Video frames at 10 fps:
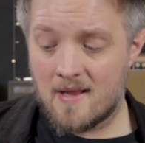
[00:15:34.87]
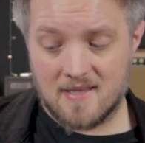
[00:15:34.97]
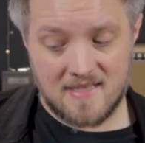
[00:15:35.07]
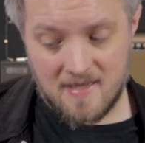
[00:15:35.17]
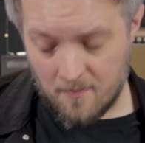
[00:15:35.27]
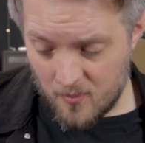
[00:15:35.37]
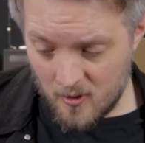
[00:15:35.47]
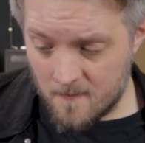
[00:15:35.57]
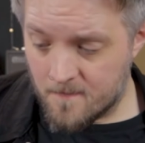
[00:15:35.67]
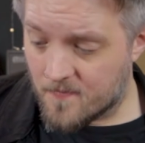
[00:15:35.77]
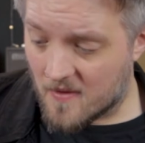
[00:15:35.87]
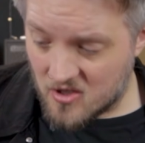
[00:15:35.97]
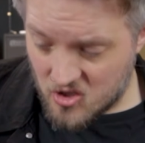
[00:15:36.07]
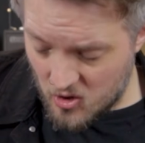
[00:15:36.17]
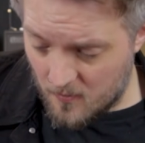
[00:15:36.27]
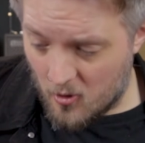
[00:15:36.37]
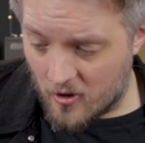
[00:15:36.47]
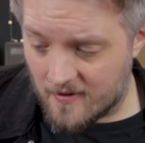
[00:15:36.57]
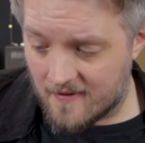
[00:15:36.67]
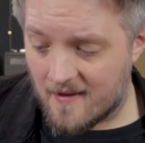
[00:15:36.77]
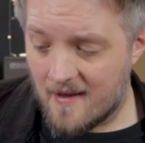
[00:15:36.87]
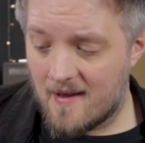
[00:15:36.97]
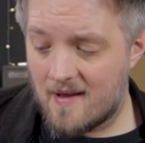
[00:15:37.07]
It's simple, to the point,